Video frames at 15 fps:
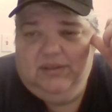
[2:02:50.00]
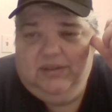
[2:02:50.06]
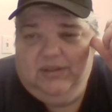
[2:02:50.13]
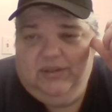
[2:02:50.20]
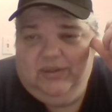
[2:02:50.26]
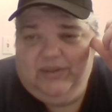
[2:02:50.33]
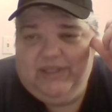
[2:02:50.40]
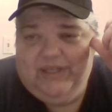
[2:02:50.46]

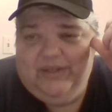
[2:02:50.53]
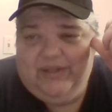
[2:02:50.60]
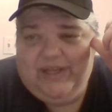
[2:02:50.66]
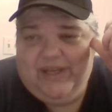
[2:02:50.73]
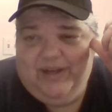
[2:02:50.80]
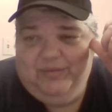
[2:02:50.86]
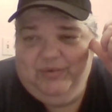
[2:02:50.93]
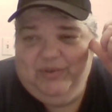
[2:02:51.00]

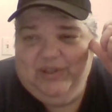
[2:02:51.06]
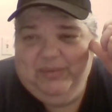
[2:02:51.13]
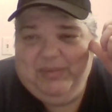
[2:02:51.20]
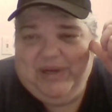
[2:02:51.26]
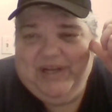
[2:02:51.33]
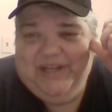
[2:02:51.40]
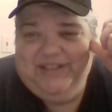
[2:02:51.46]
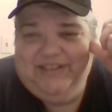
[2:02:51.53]
Okay, I'm really
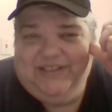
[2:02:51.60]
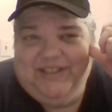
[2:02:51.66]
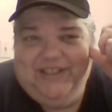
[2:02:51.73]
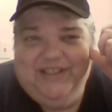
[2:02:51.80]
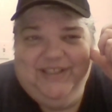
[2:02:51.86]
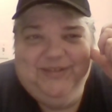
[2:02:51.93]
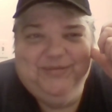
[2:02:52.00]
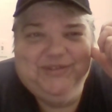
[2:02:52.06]
behind the
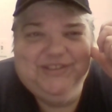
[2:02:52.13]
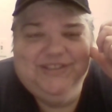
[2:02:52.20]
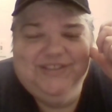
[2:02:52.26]
times.